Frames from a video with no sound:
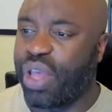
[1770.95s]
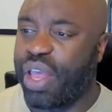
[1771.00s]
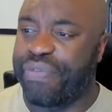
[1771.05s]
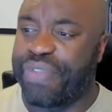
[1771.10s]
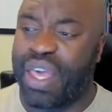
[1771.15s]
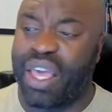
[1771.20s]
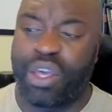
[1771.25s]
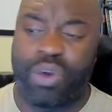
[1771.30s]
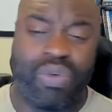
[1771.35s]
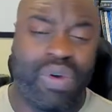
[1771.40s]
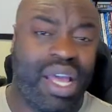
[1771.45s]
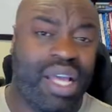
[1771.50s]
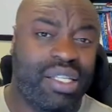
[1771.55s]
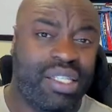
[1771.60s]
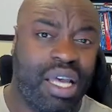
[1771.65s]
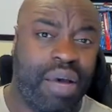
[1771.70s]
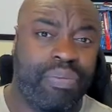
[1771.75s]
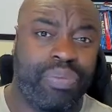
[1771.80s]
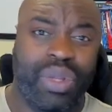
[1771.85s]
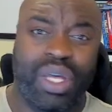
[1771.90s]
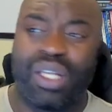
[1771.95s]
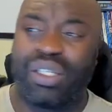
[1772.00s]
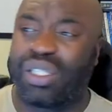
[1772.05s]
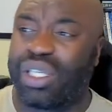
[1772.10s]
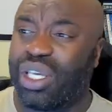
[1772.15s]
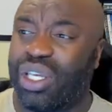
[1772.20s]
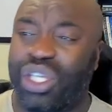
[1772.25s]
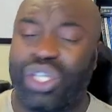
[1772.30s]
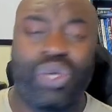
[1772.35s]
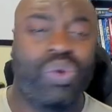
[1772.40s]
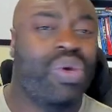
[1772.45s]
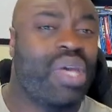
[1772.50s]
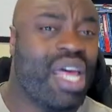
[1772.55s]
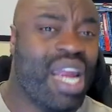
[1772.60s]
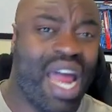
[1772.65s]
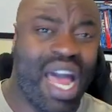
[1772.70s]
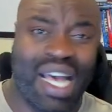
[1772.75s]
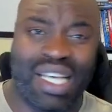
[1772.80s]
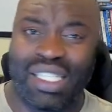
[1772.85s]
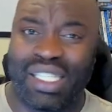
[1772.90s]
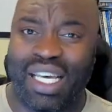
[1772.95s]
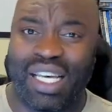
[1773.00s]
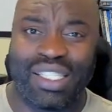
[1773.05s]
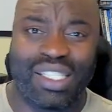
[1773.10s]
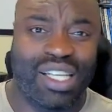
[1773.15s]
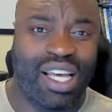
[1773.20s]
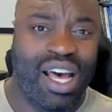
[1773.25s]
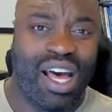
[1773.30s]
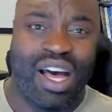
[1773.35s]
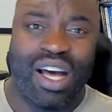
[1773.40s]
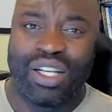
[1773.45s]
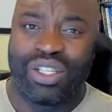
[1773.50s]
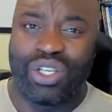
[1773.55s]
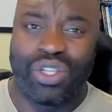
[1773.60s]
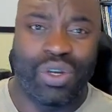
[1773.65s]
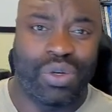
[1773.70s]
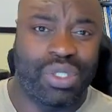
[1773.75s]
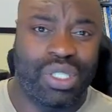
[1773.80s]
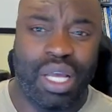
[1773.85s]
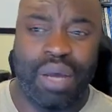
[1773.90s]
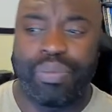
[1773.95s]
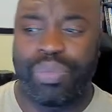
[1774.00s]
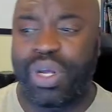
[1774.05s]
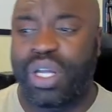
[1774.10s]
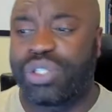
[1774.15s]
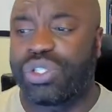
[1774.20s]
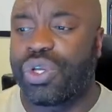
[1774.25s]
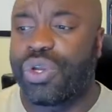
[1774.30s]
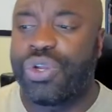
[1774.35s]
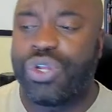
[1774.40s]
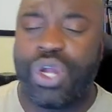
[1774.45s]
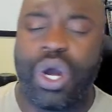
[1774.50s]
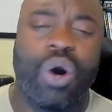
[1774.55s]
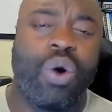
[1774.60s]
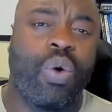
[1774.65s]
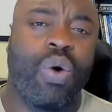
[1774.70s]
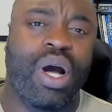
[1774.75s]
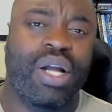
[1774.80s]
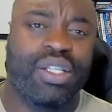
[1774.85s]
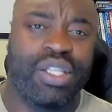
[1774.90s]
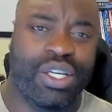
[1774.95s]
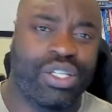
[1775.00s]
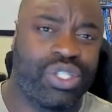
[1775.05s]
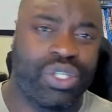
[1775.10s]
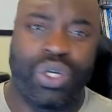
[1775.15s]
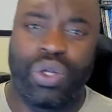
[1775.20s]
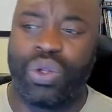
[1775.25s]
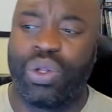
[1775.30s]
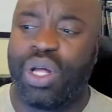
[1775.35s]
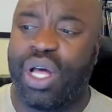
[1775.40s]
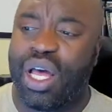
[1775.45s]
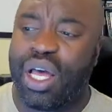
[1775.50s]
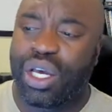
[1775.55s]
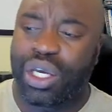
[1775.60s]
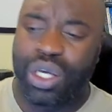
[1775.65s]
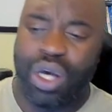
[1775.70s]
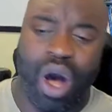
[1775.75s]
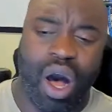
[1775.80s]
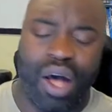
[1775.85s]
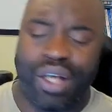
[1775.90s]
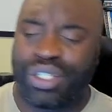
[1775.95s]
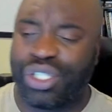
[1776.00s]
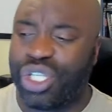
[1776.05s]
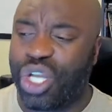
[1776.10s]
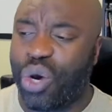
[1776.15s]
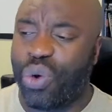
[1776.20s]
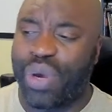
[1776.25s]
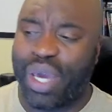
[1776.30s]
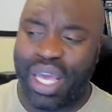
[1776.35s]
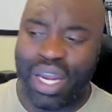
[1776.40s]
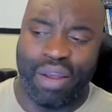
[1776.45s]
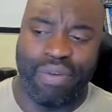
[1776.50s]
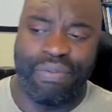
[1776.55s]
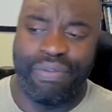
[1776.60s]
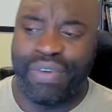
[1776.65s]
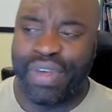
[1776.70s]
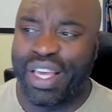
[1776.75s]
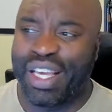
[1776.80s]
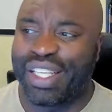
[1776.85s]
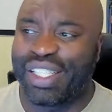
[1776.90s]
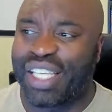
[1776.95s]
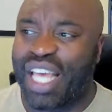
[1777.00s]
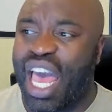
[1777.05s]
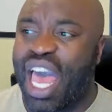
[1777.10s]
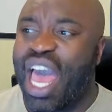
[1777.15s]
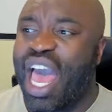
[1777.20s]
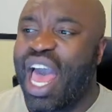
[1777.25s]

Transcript: If they create templates, you get access to those templates. No additional cost, no hidden fees.